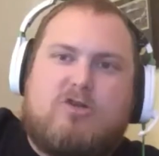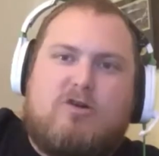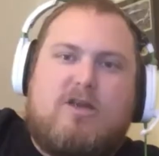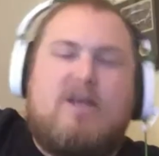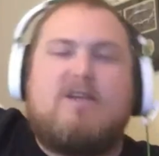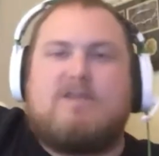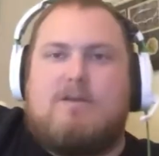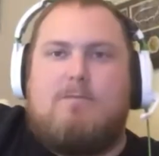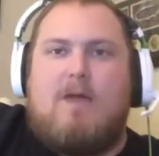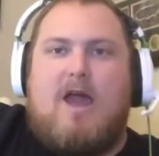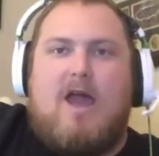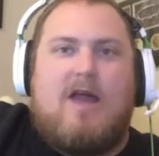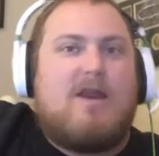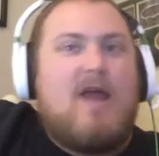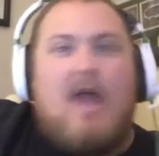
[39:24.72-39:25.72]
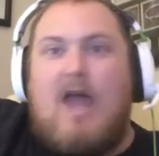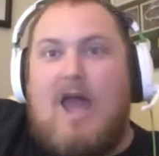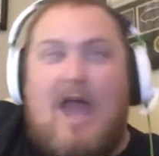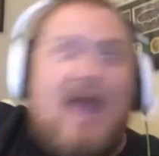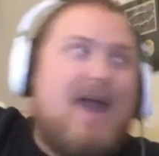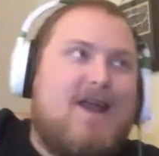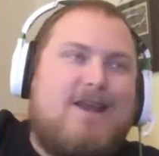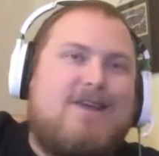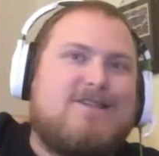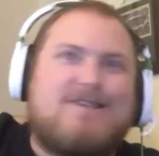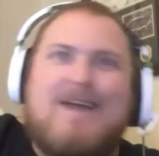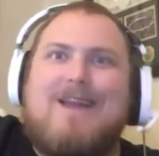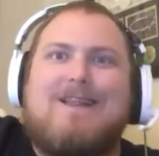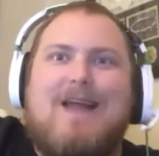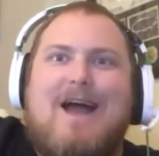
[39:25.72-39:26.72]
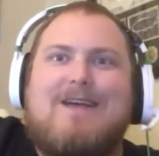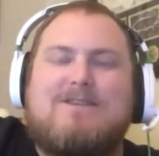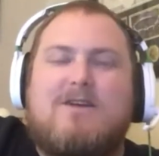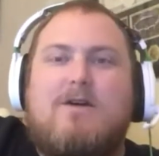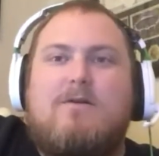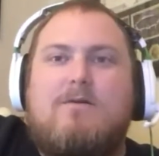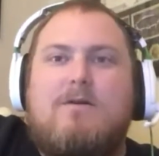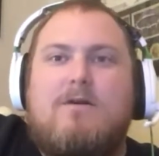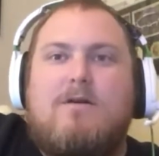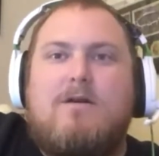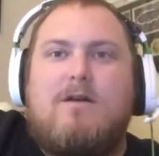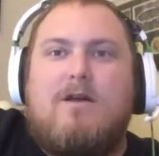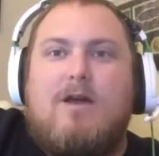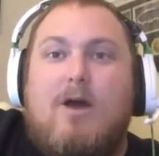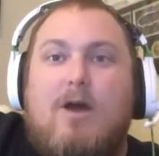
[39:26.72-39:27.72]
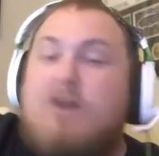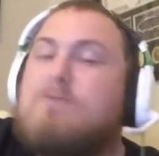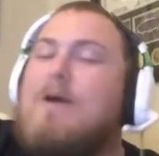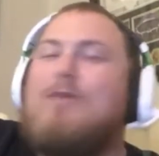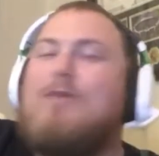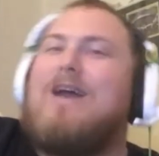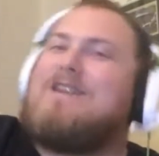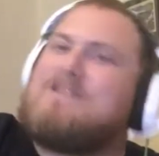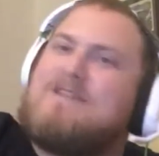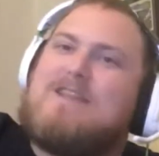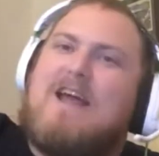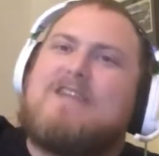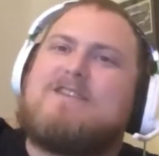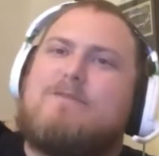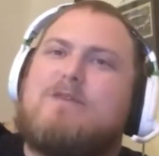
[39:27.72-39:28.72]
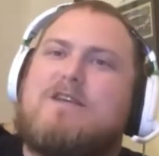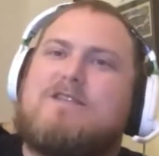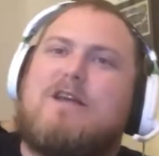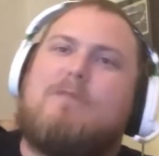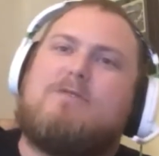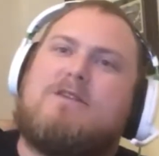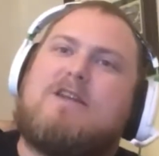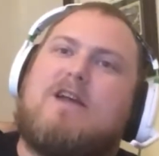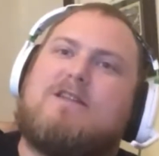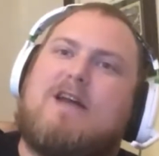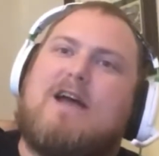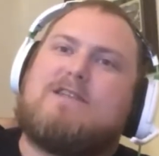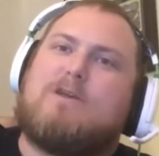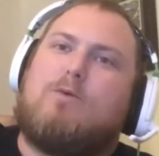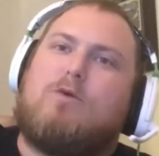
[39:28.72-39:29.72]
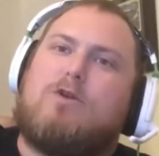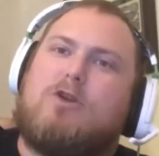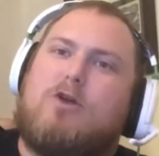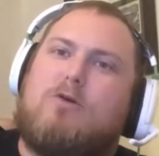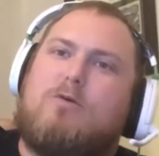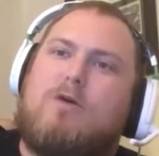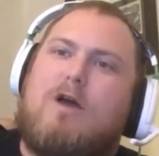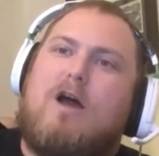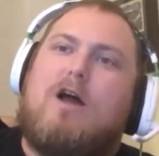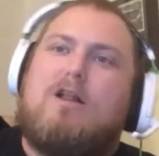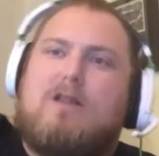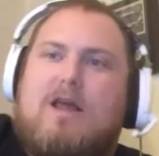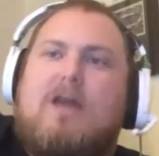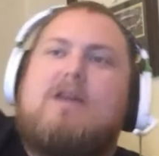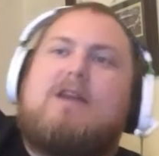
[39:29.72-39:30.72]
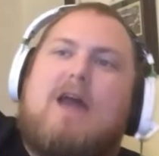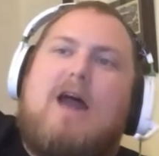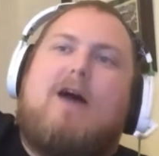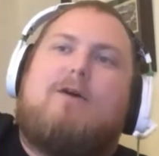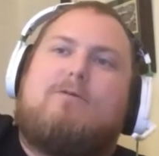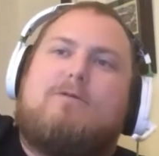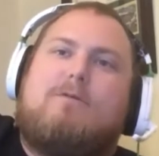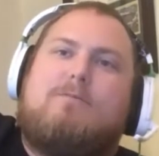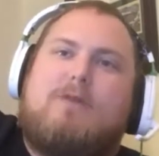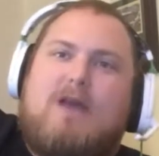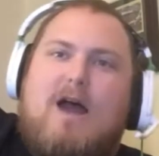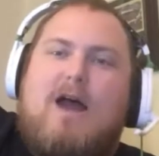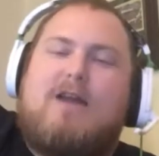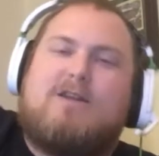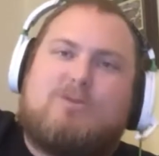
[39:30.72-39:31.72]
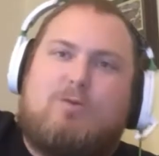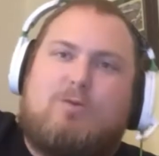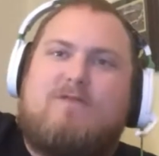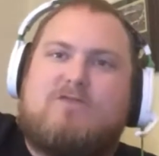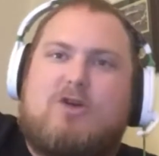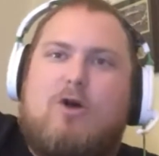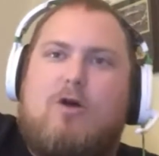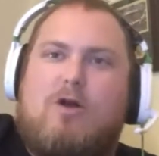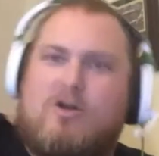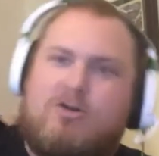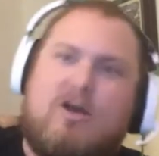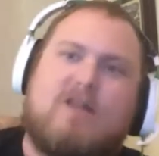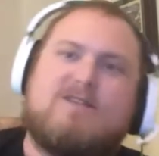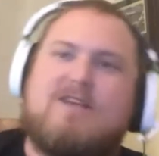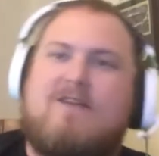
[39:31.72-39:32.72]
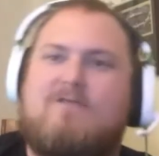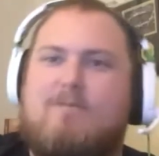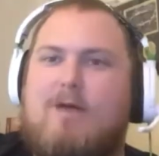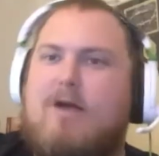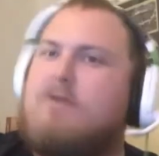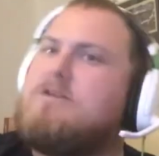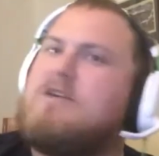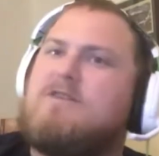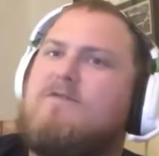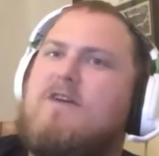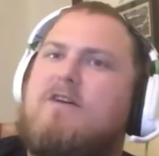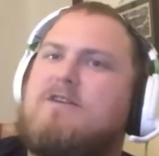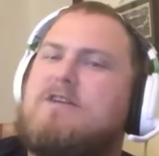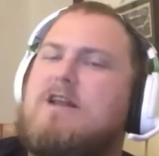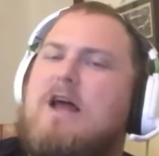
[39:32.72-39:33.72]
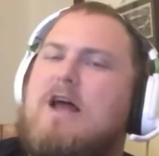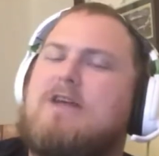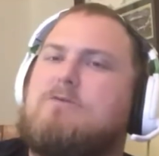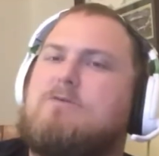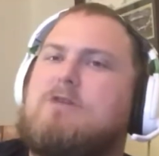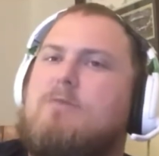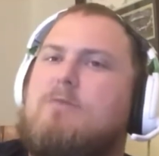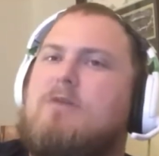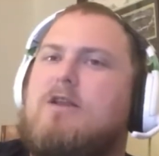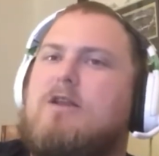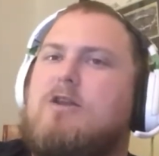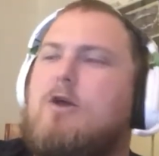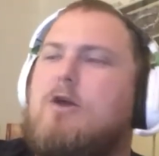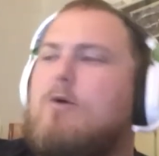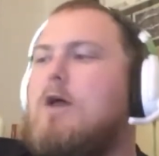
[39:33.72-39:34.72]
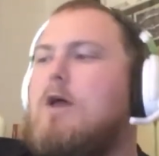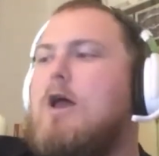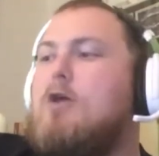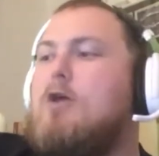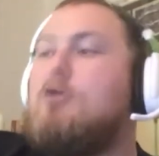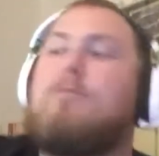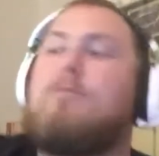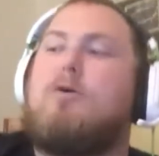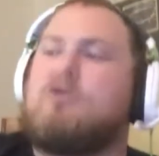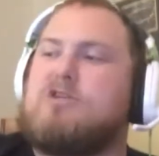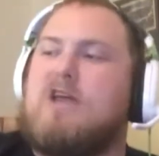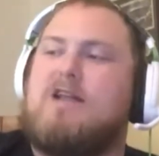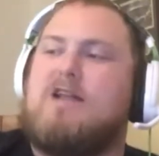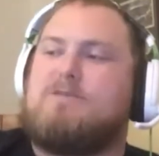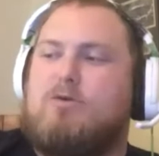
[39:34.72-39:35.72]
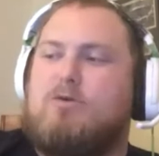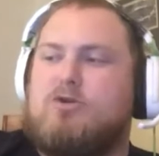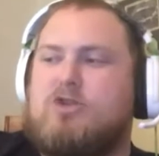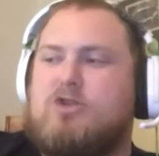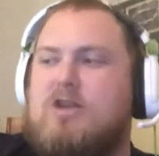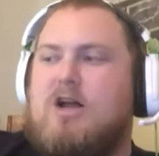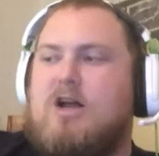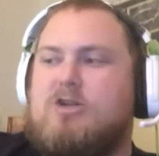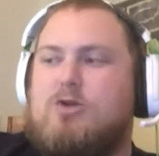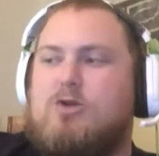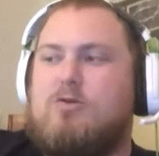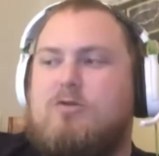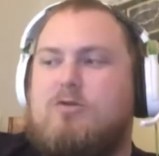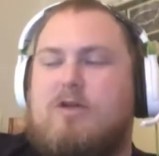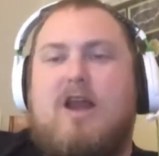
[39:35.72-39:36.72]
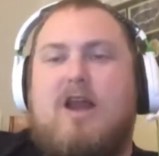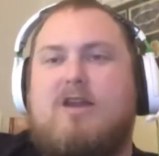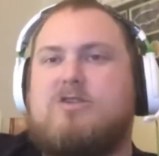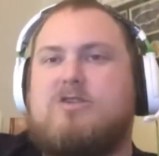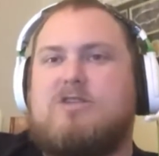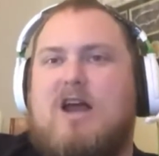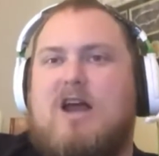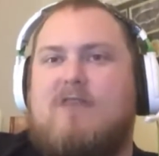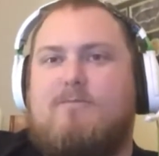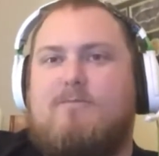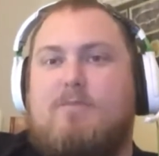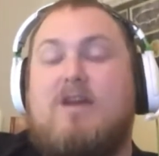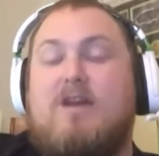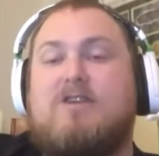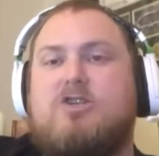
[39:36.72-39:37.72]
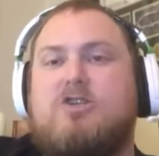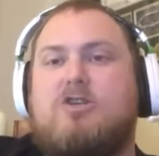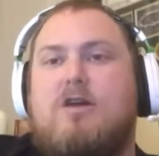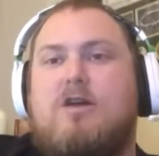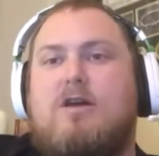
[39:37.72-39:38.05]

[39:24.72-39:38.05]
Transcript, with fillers: He's the man. And he's Ted Lasso, which, by the way, that seems like something Ted Lasso would do. Lay down behind his wife's car to try and save the marriage. That's a very Ted Lasso type thing to do. They're both saying it's bullshit, not true, and their nanny's just kind of a bitch,